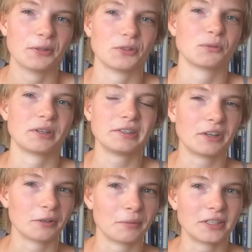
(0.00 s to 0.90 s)
there's one in
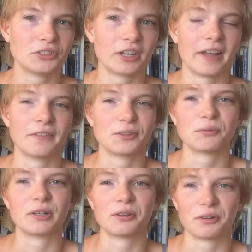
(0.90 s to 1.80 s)
Long Beach, and there's
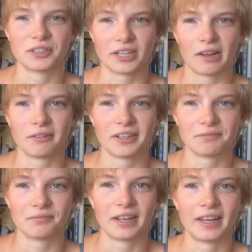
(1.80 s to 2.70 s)
one in Orange County.
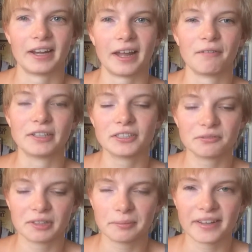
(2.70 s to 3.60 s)
And I went to the
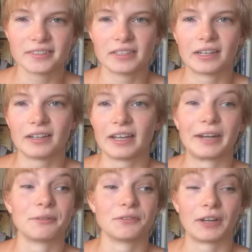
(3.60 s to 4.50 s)
one in Pasadena and
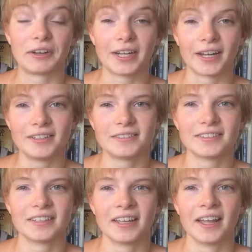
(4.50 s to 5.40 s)
it was very
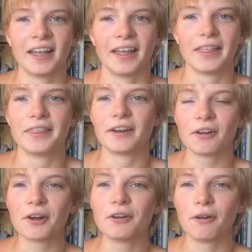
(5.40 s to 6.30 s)
nice. There
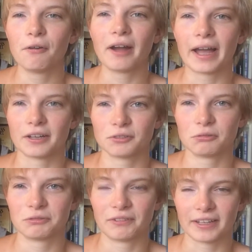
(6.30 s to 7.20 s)
are no
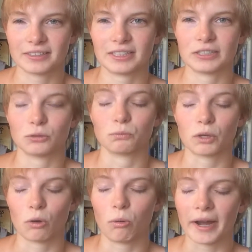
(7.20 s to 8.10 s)
actual vaccines
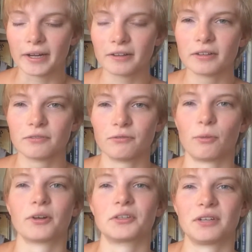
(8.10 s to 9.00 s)
required
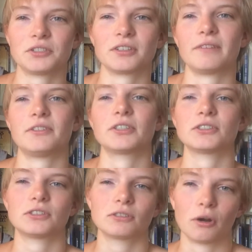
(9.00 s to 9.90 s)
for U.S.
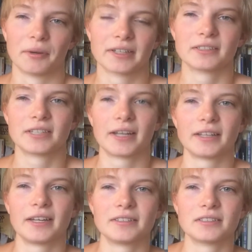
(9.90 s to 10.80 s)
travelers going to
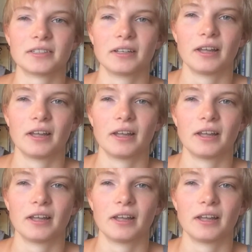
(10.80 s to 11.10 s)
Thailand.